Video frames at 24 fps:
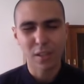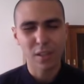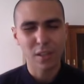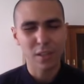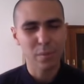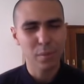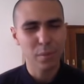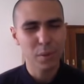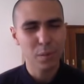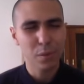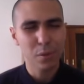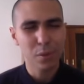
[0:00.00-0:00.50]

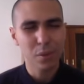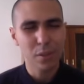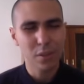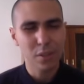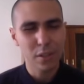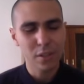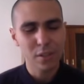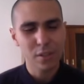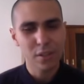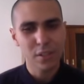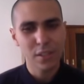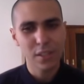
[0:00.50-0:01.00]
Like people are
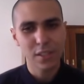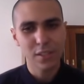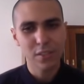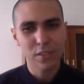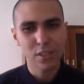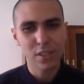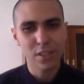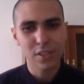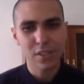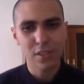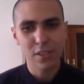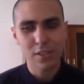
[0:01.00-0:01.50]
not really
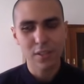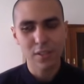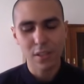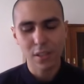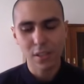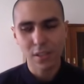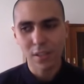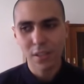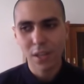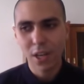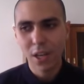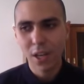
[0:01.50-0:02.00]
interested,
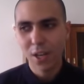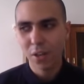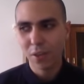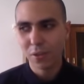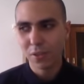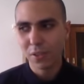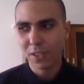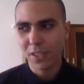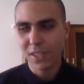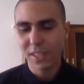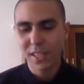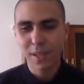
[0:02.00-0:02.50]
not on
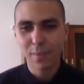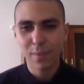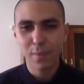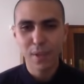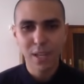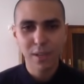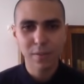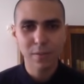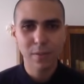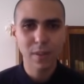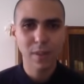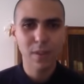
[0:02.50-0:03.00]
the same
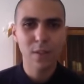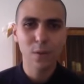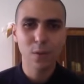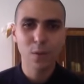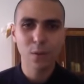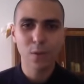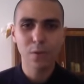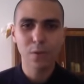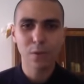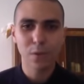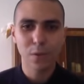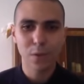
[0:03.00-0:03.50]

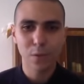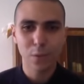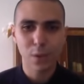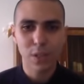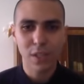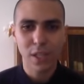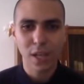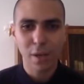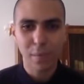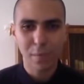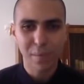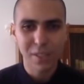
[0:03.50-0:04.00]
level of what
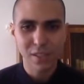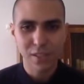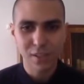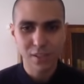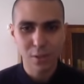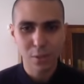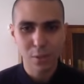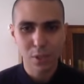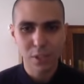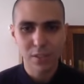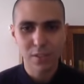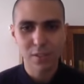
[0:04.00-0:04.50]
happens in
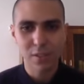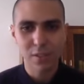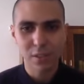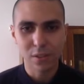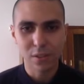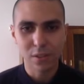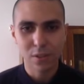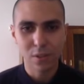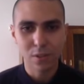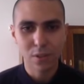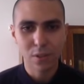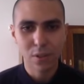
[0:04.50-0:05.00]
the West, you
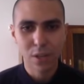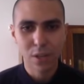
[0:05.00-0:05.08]
know.